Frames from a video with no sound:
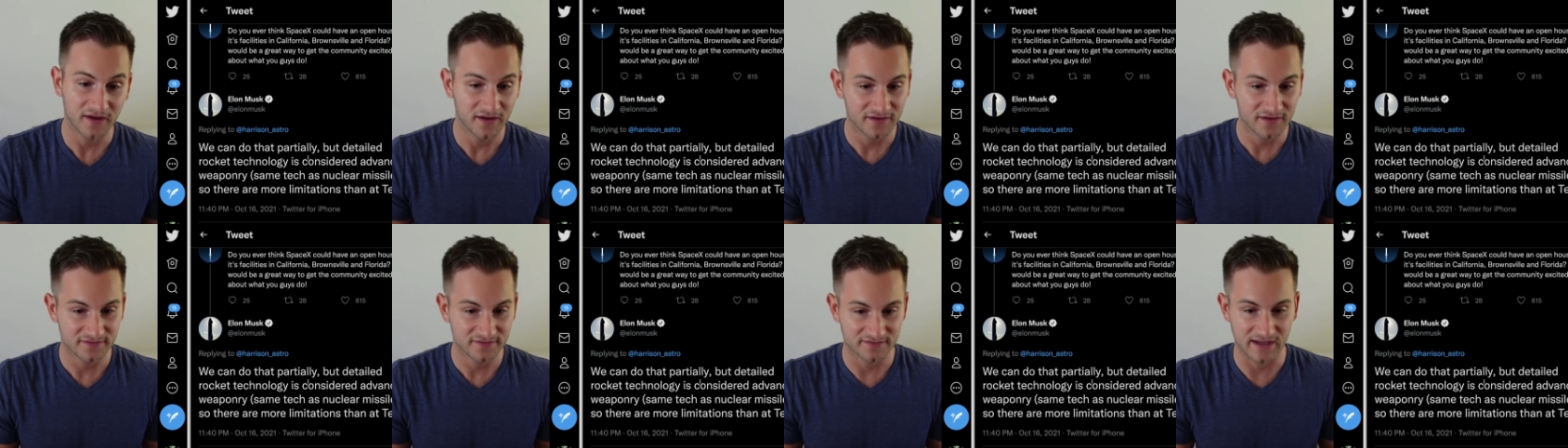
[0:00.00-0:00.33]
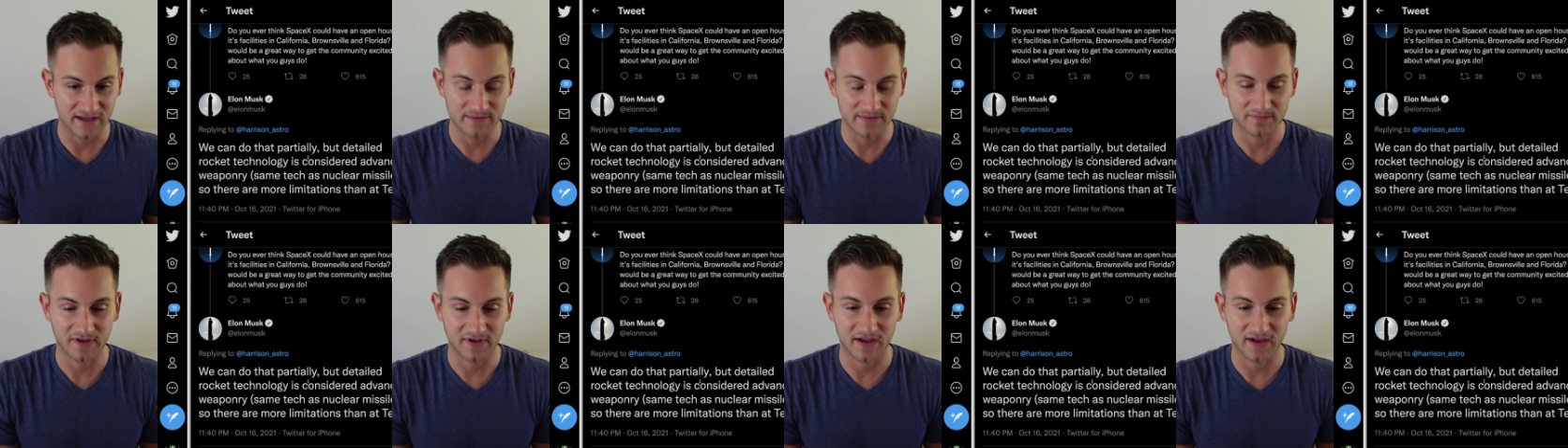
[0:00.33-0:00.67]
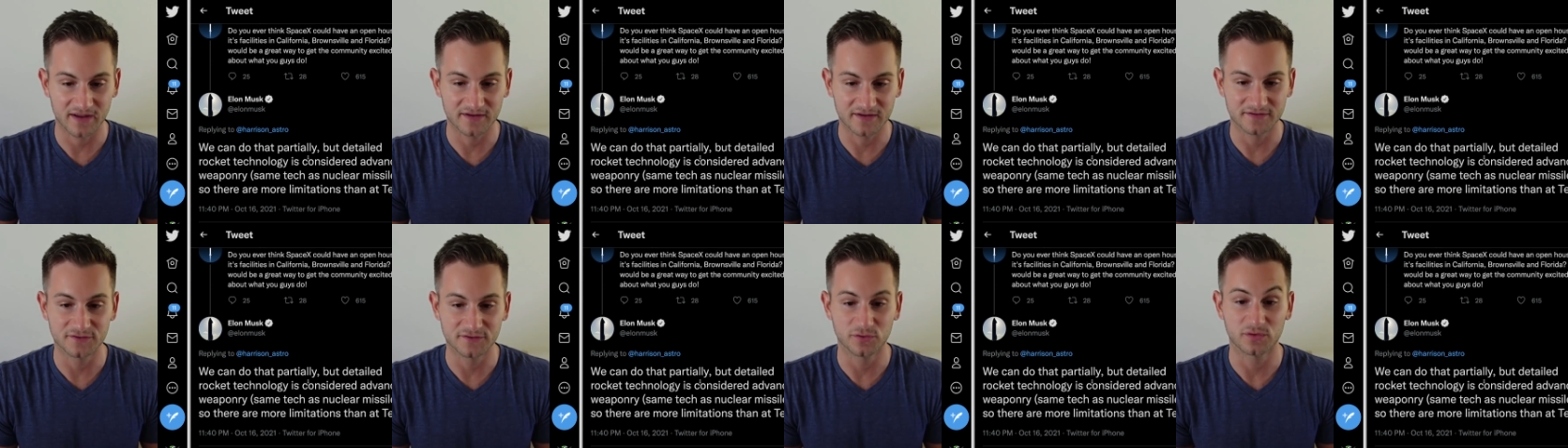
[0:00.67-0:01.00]
same tech
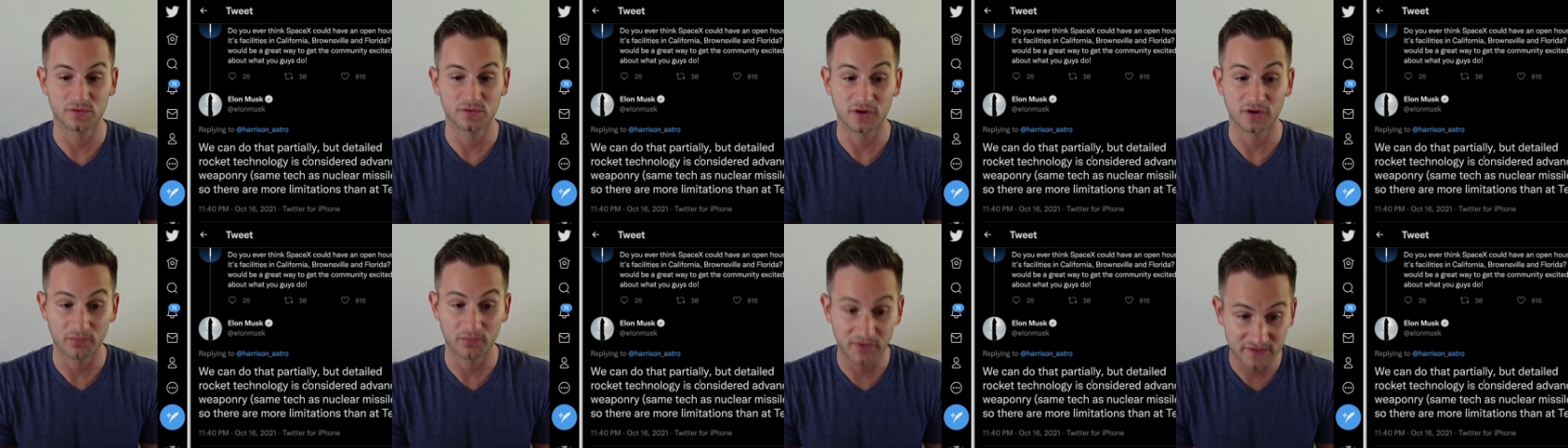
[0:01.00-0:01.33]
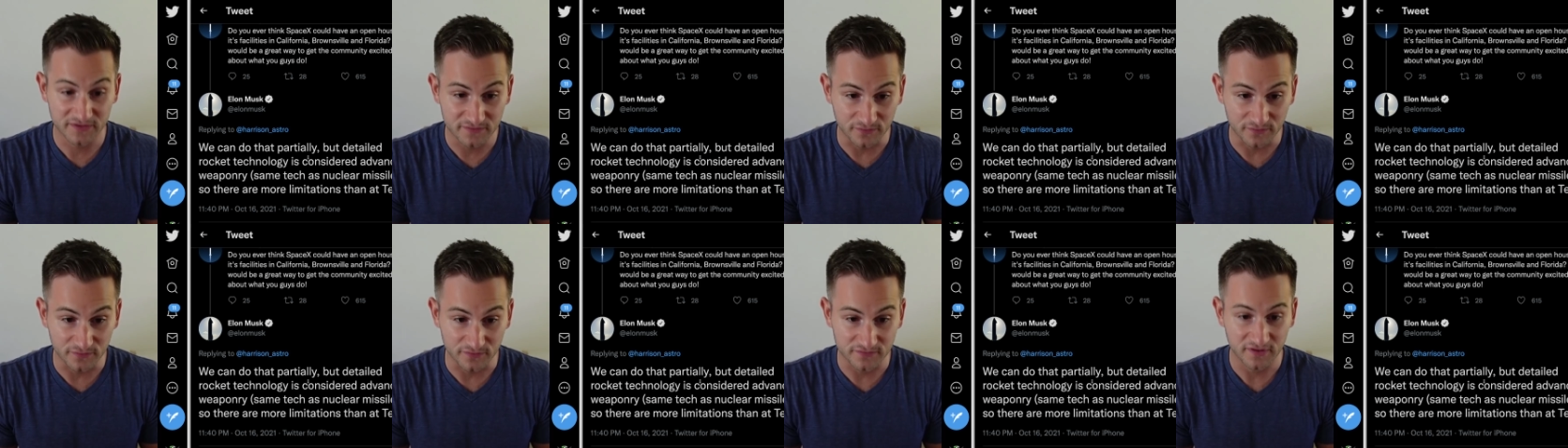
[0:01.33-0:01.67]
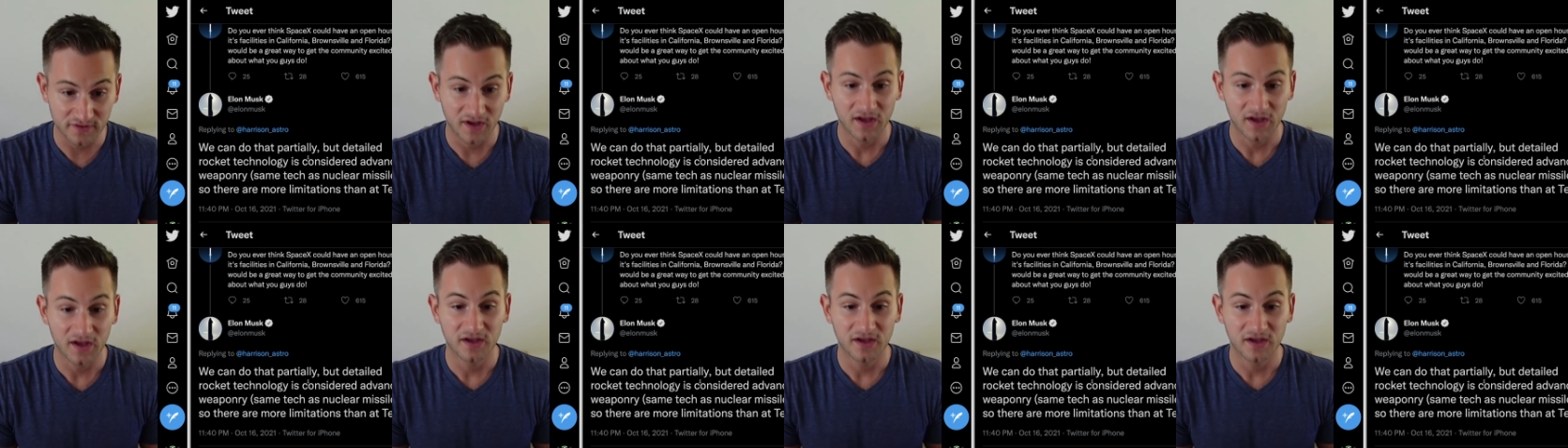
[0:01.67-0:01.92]
as nuclear missiles.